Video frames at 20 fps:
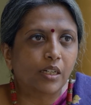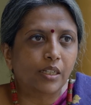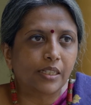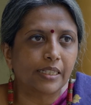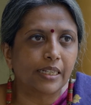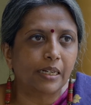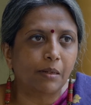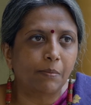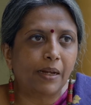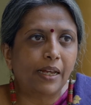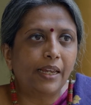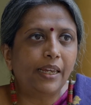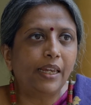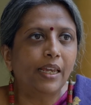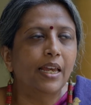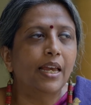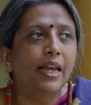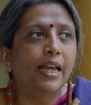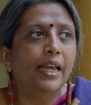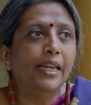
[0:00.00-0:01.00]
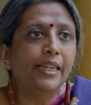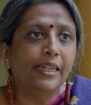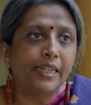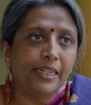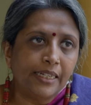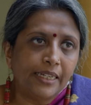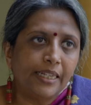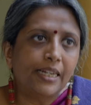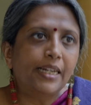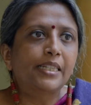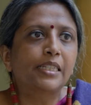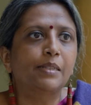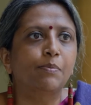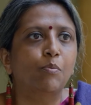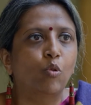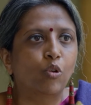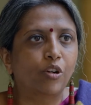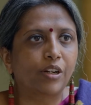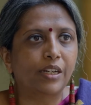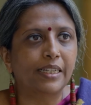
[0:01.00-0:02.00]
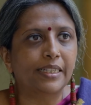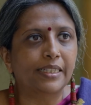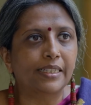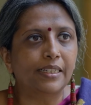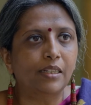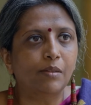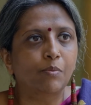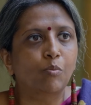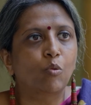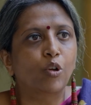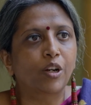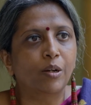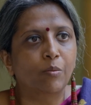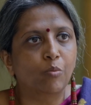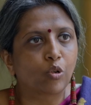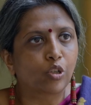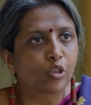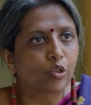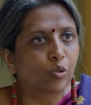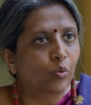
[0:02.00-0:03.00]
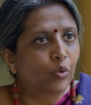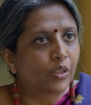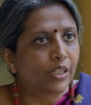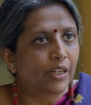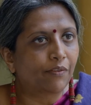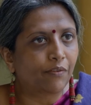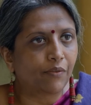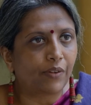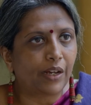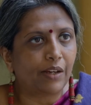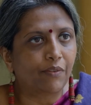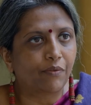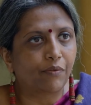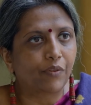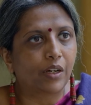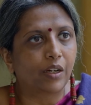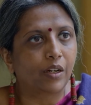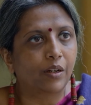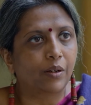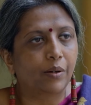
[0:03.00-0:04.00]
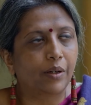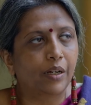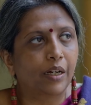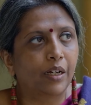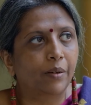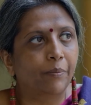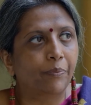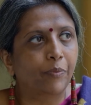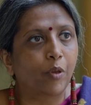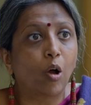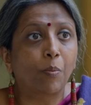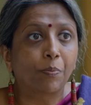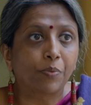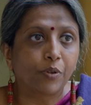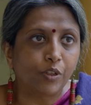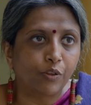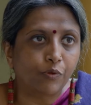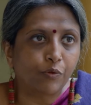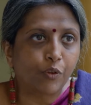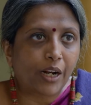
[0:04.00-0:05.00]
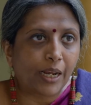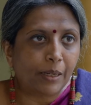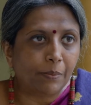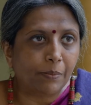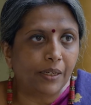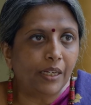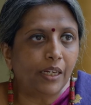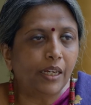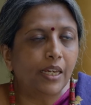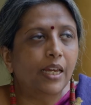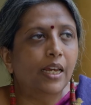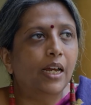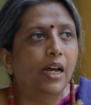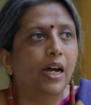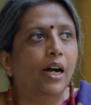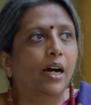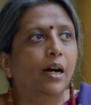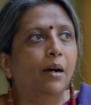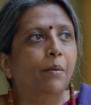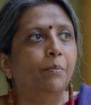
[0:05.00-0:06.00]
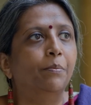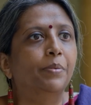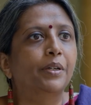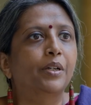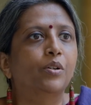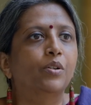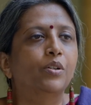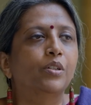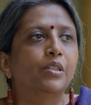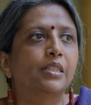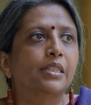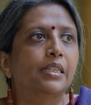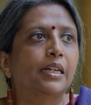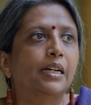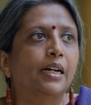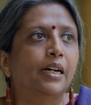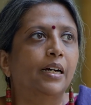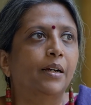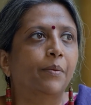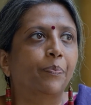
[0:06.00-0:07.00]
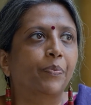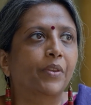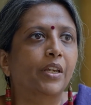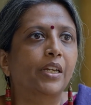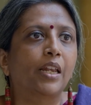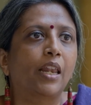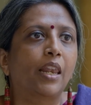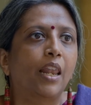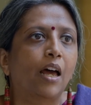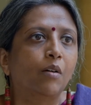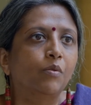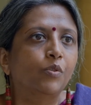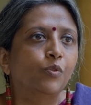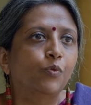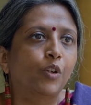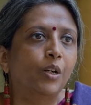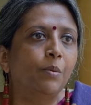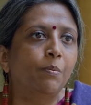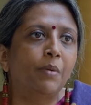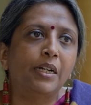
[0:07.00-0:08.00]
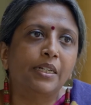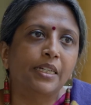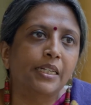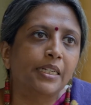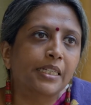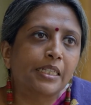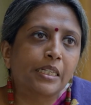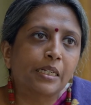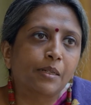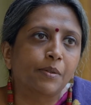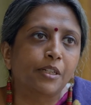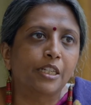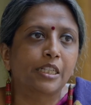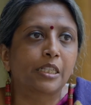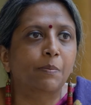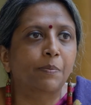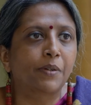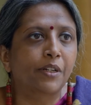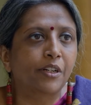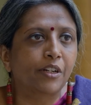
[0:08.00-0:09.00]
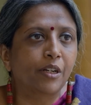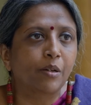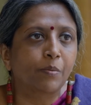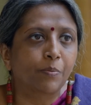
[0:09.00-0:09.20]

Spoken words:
syllabi. In India, it's more recent. More and more schools have opted for IB because it allows for a multidisciplinary